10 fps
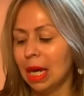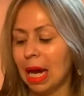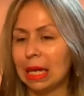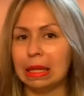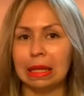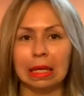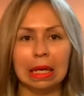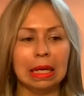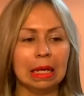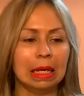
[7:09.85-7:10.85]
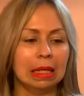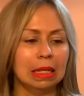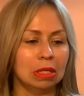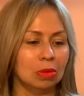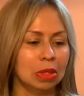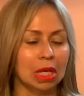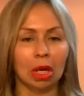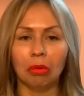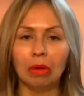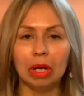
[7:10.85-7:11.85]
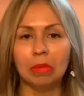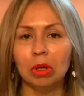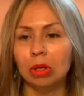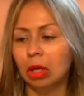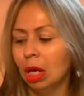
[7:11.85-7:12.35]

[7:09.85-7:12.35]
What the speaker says: I think this was incredible.